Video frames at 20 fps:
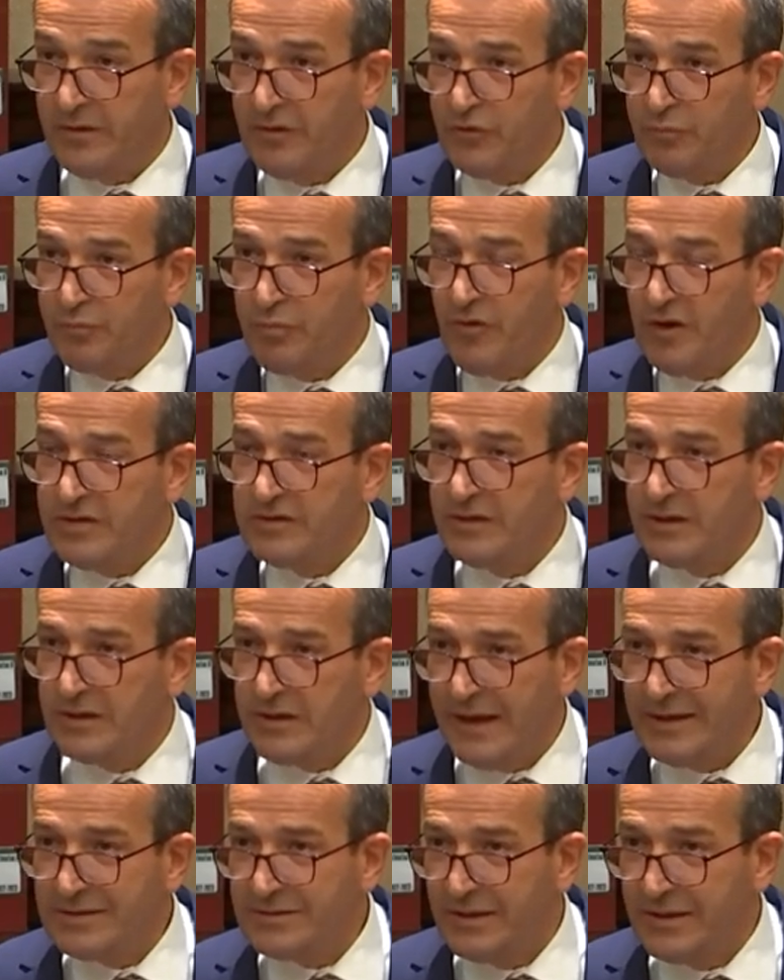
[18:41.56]
this provides an
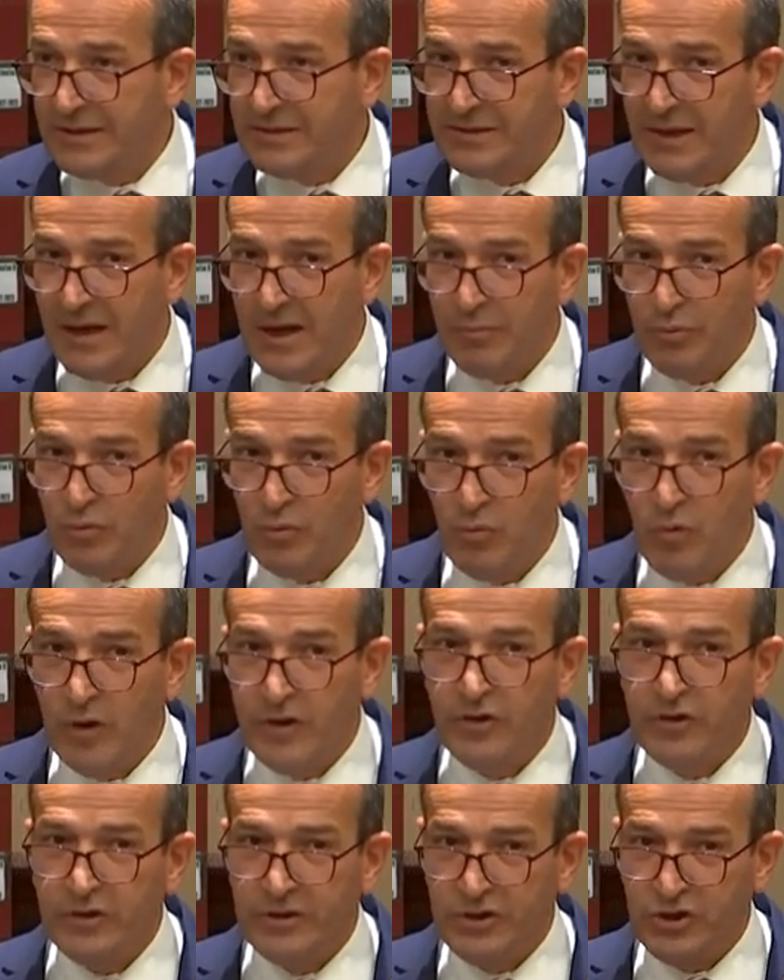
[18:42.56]
excellent example of what
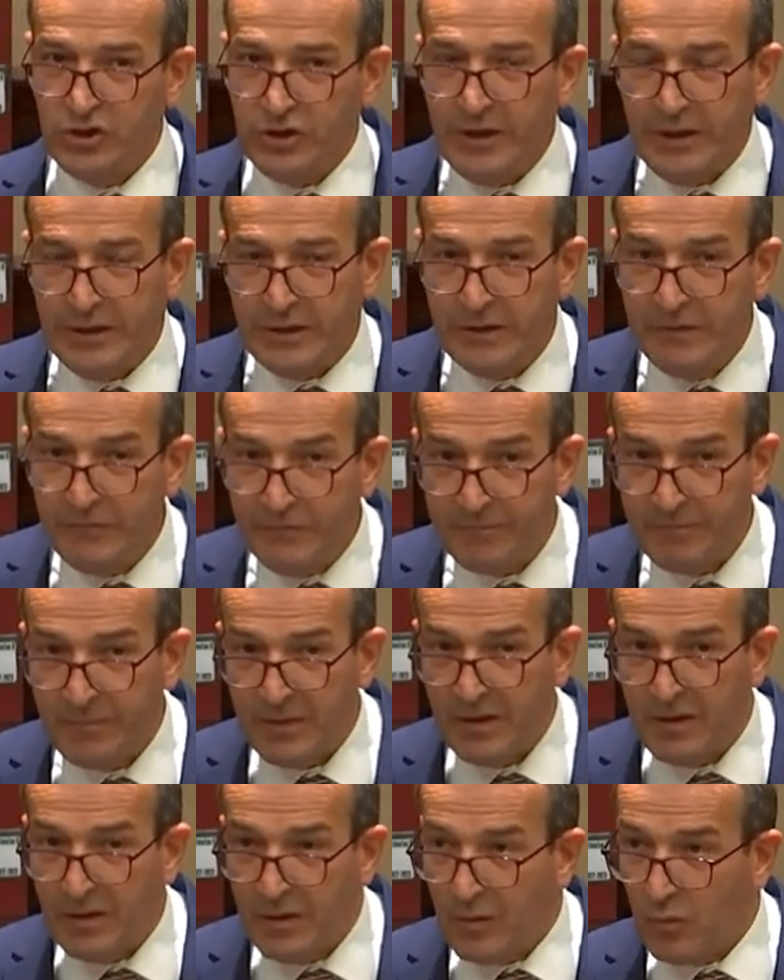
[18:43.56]
you can achieve
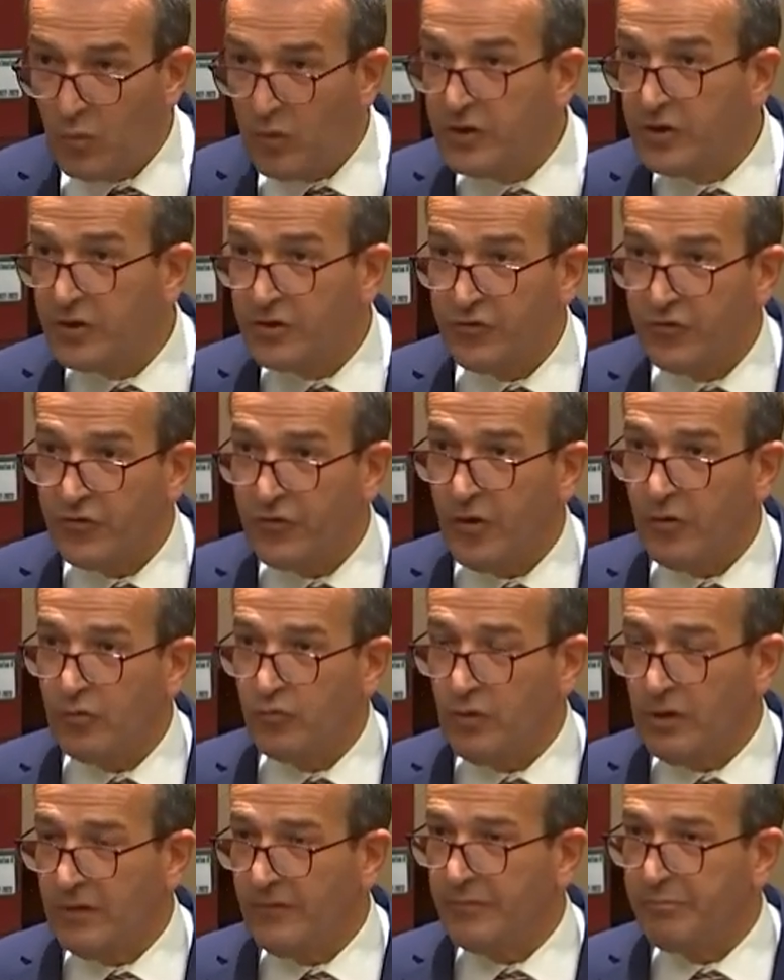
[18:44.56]
when you consult
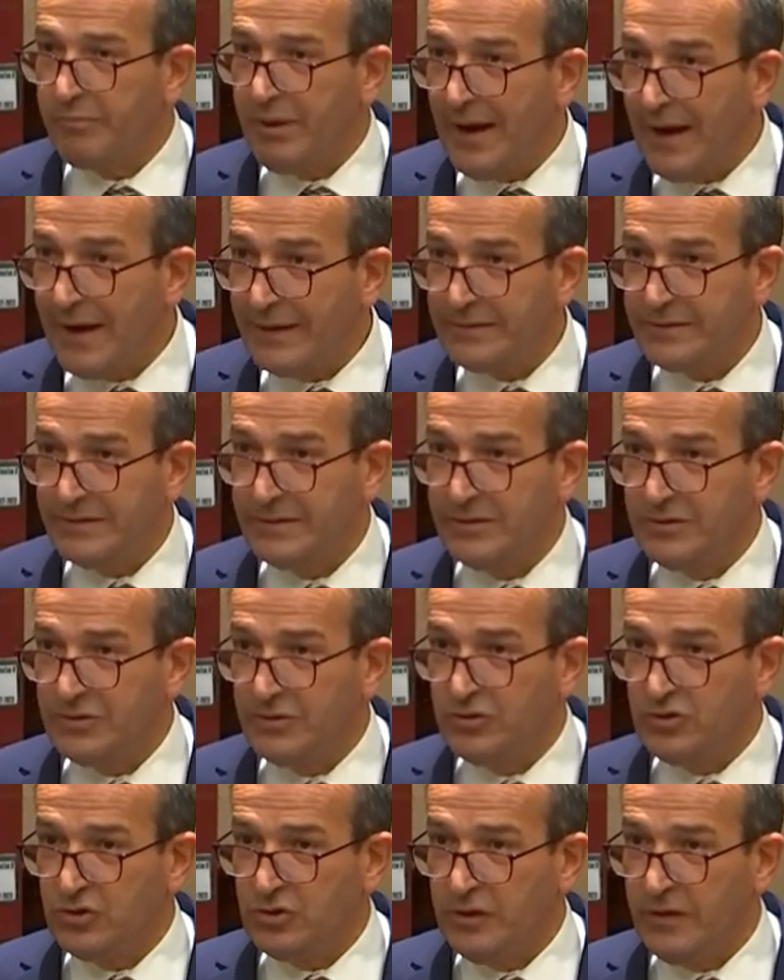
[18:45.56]
relevant parties
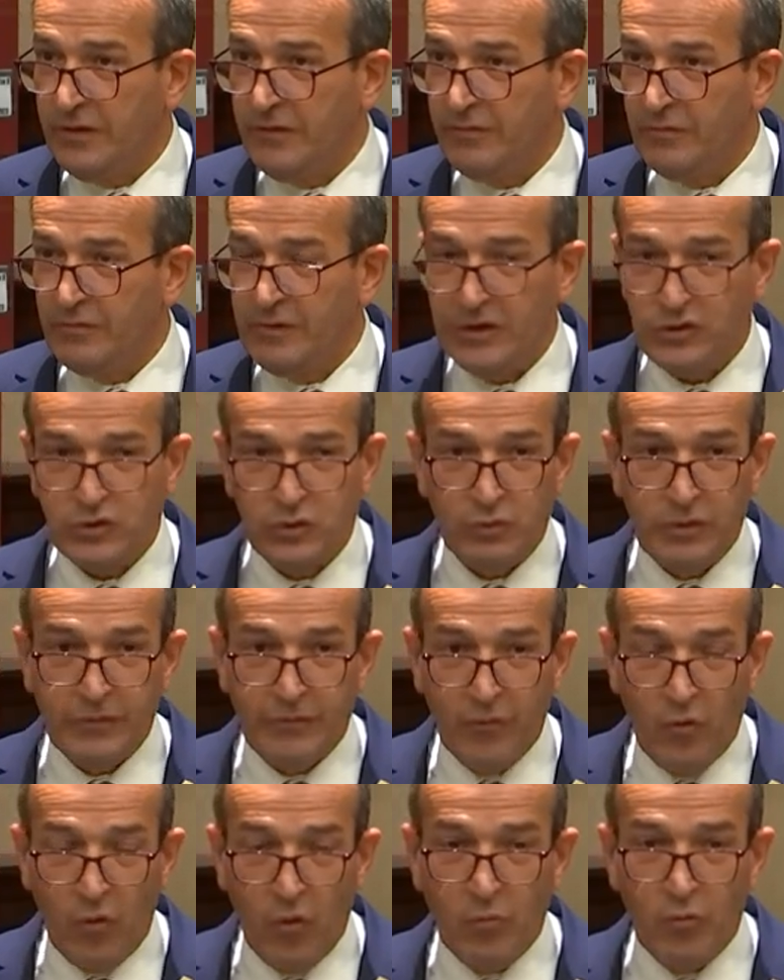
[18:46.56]
to achieve national
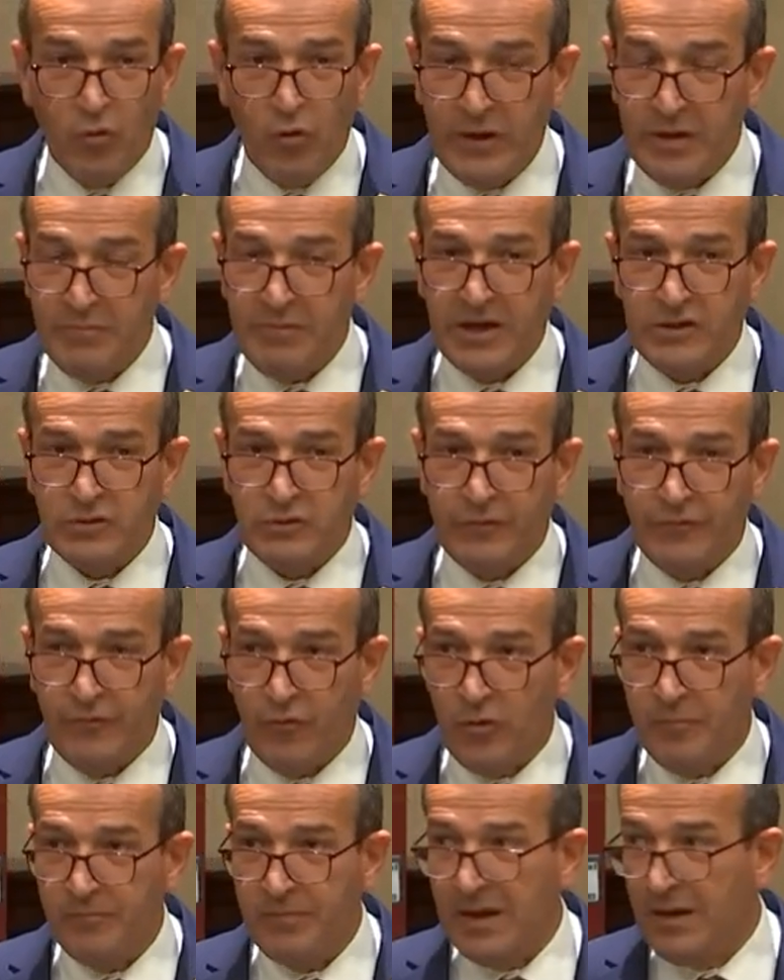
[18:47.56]
reform or any major
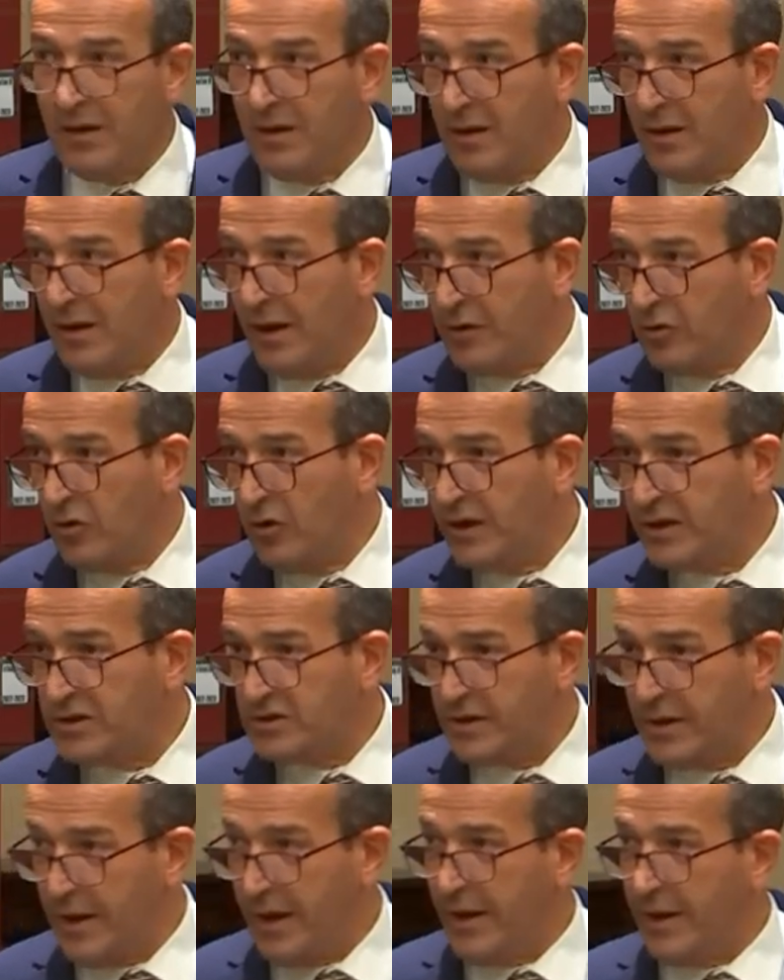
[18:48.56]
reform. And earlier
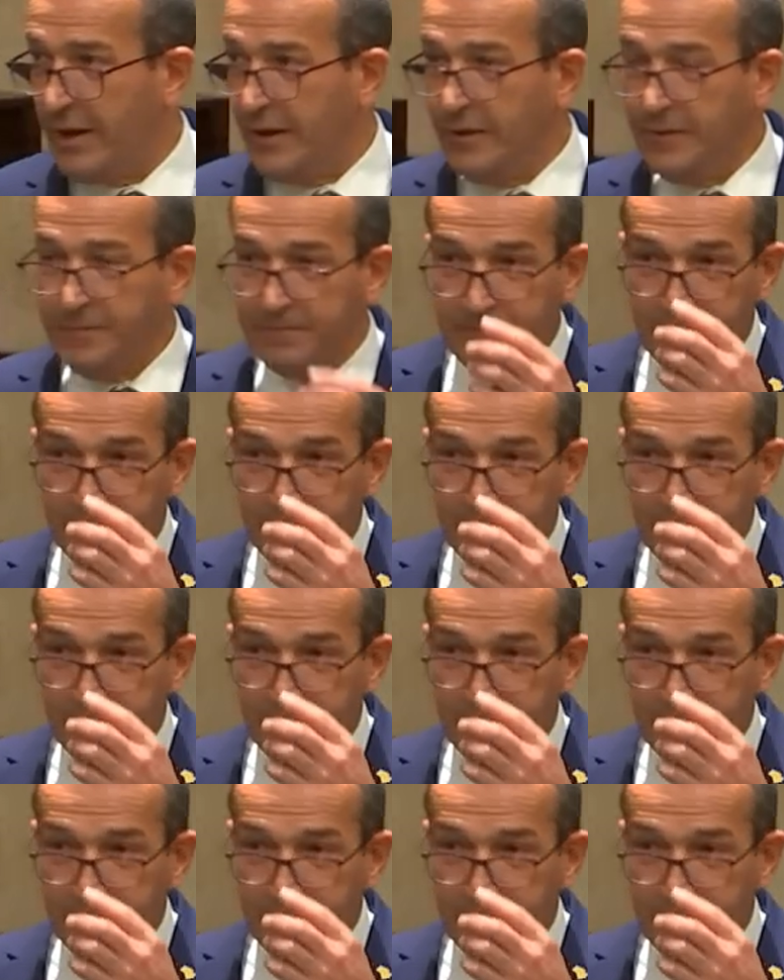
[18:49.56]
today,